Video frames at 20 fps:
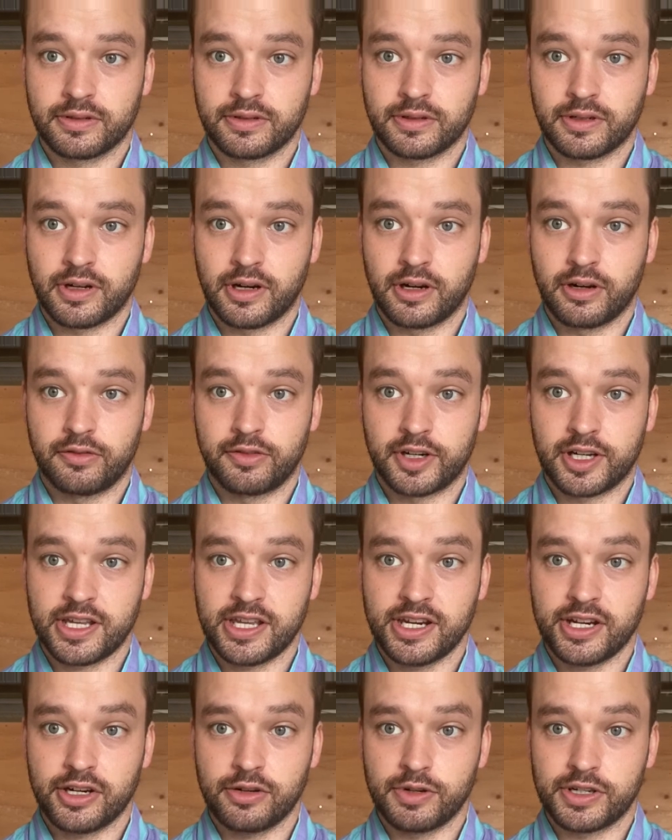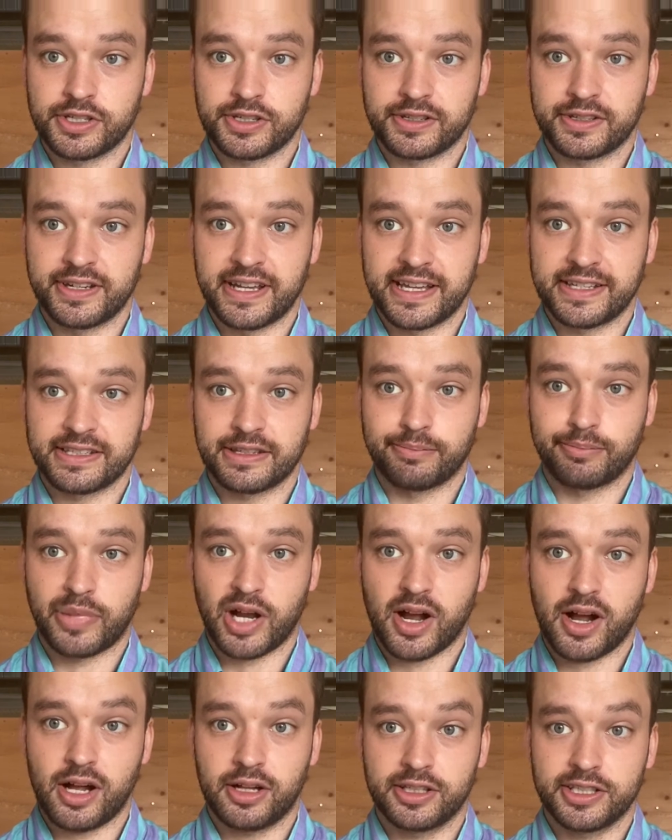over here, which is nice and
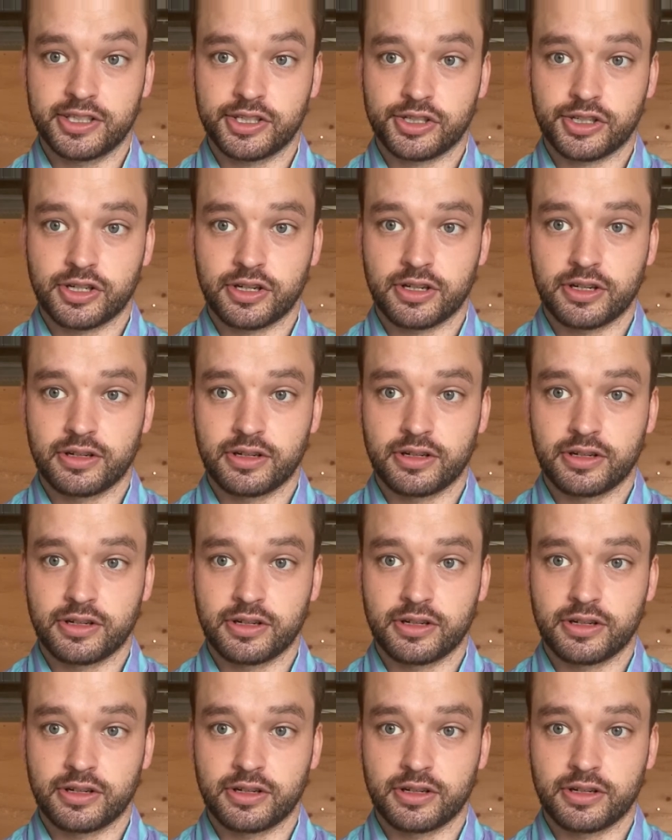polished.